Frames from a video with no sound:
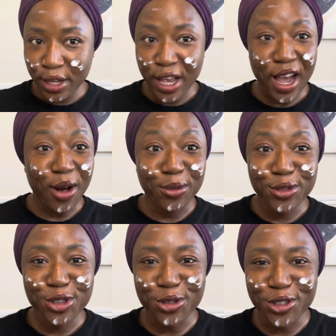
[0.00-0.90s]
I won't show
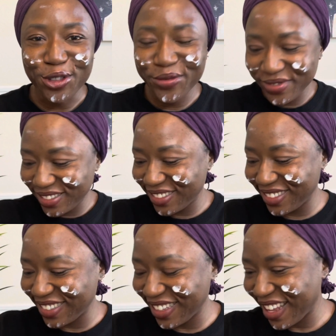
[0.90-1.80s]
you.
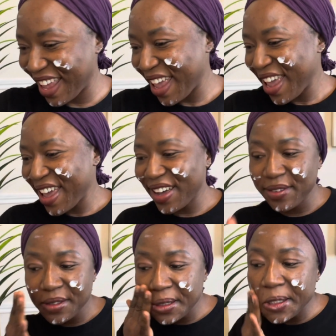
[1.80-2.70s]
I won't
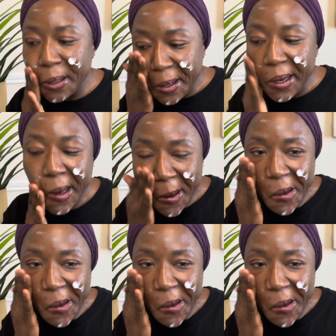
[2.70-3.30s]
show you guys.